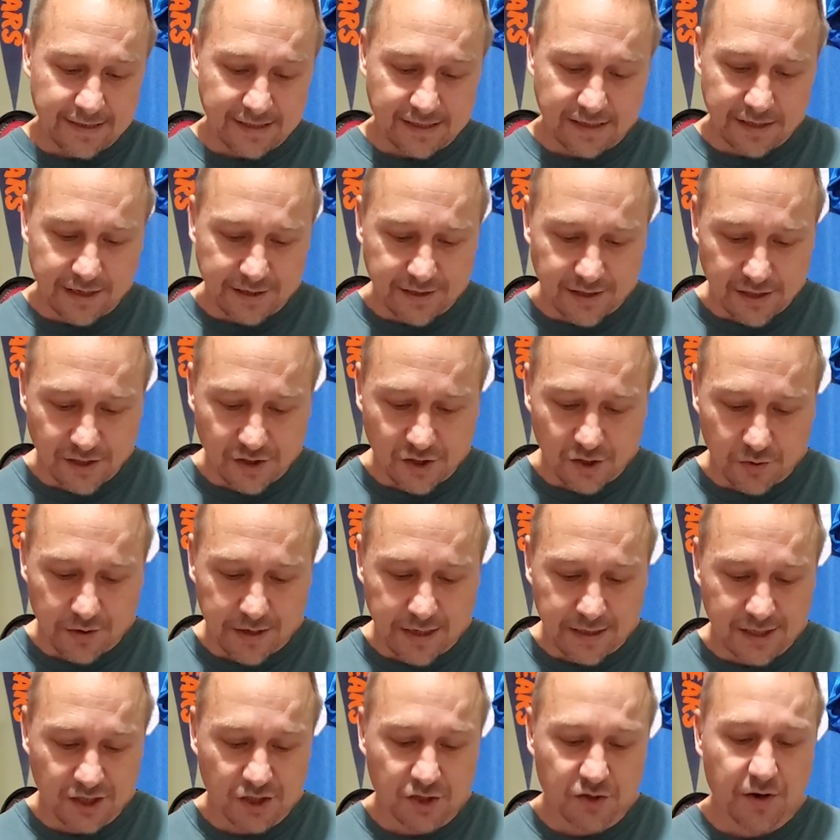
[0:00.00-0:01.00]

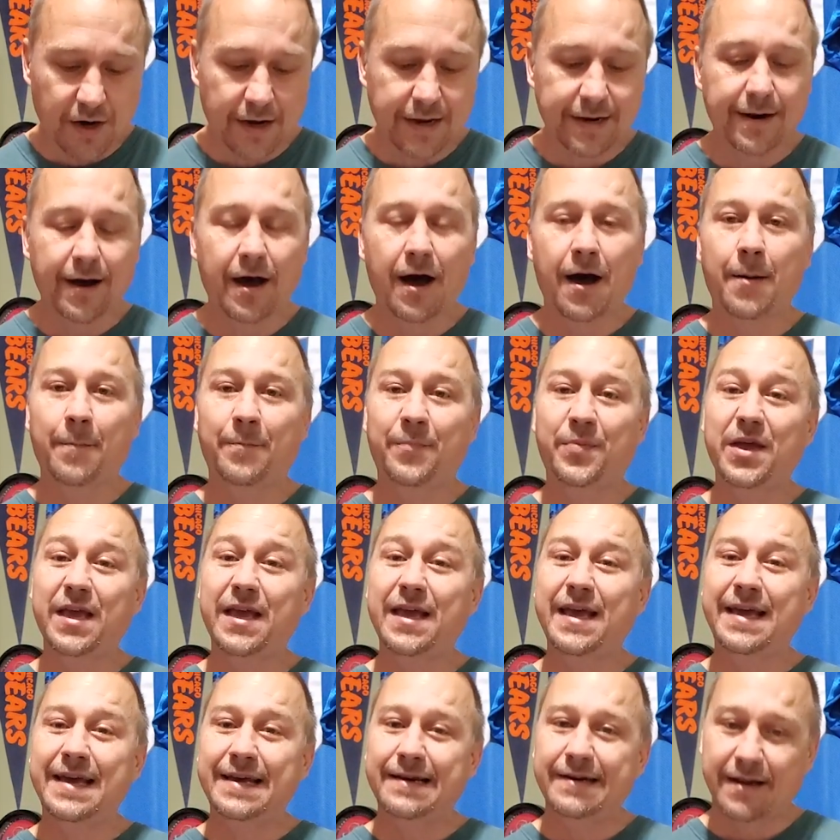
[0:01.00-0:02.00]
6-3 straight up
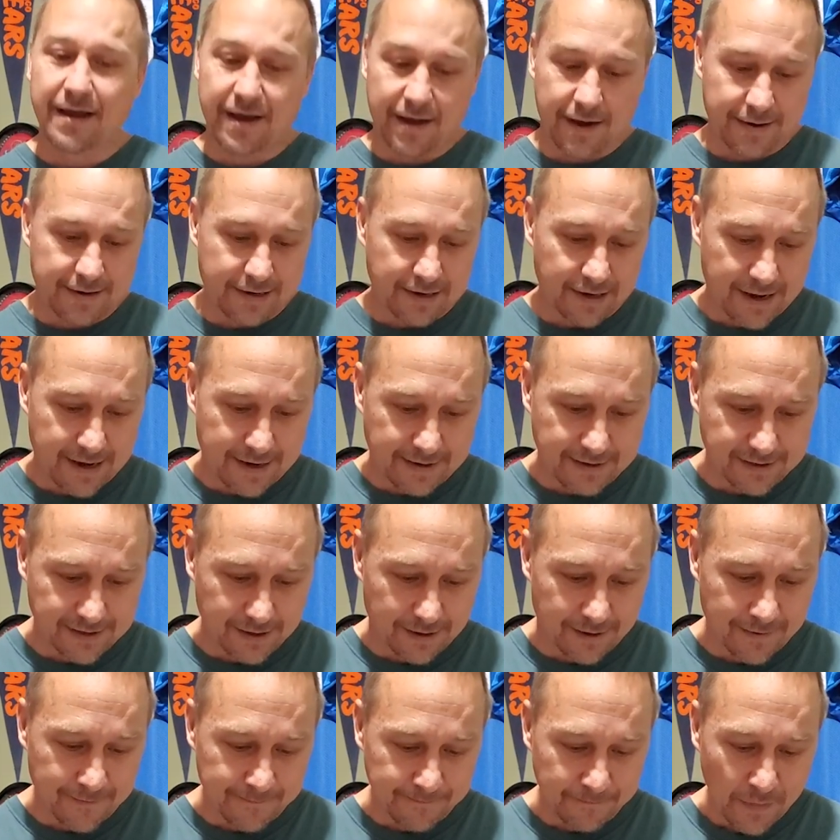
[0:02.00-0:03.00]
in
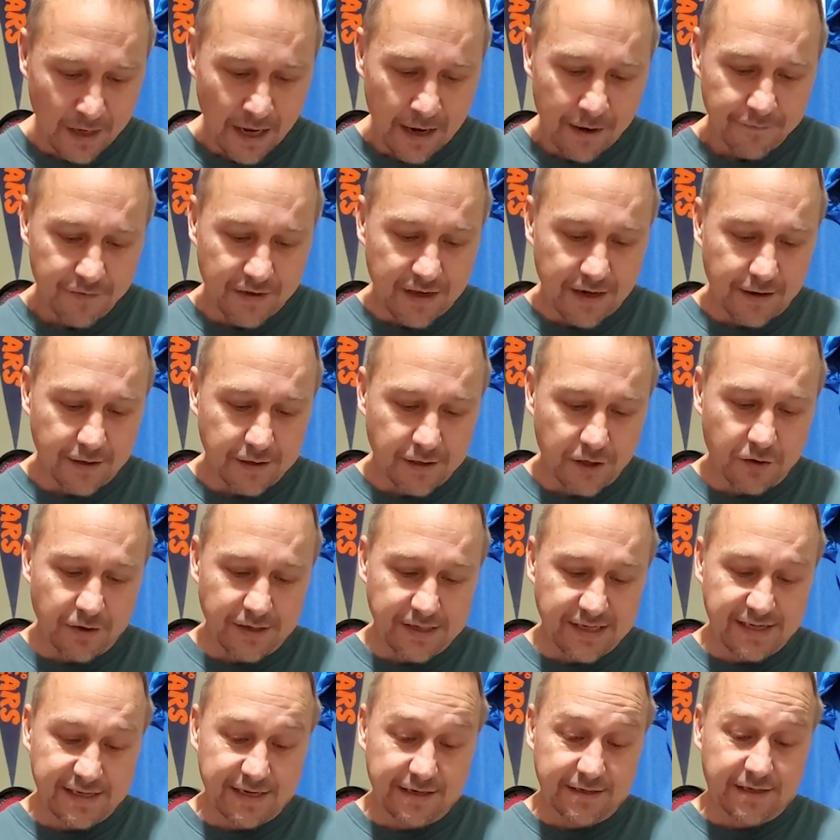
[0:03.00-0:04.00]
Atlanta. The under
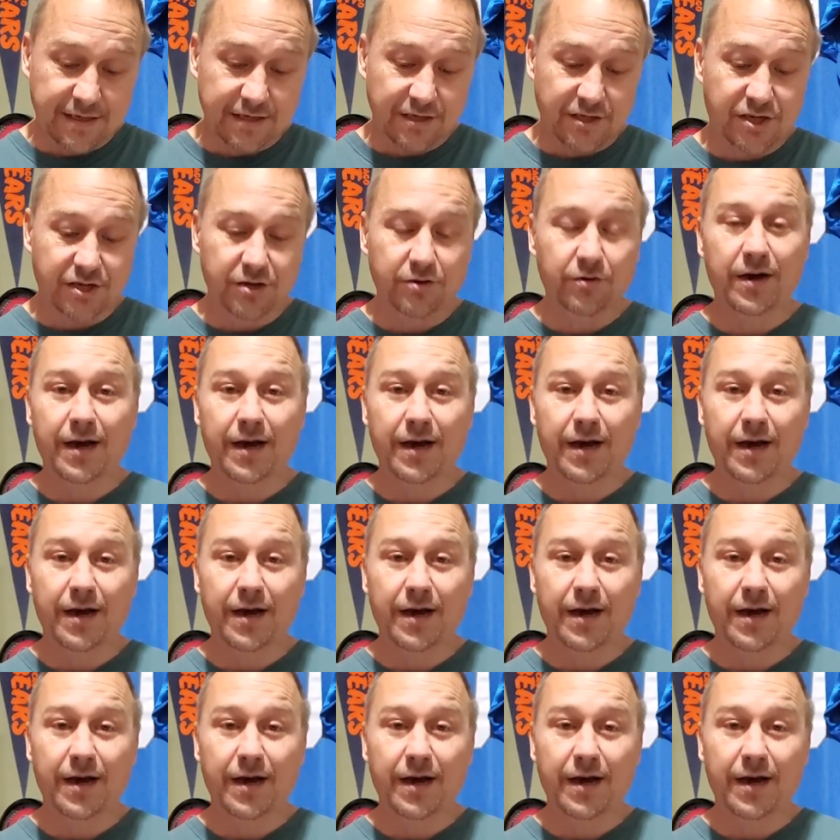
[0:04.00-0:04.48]
is 6-2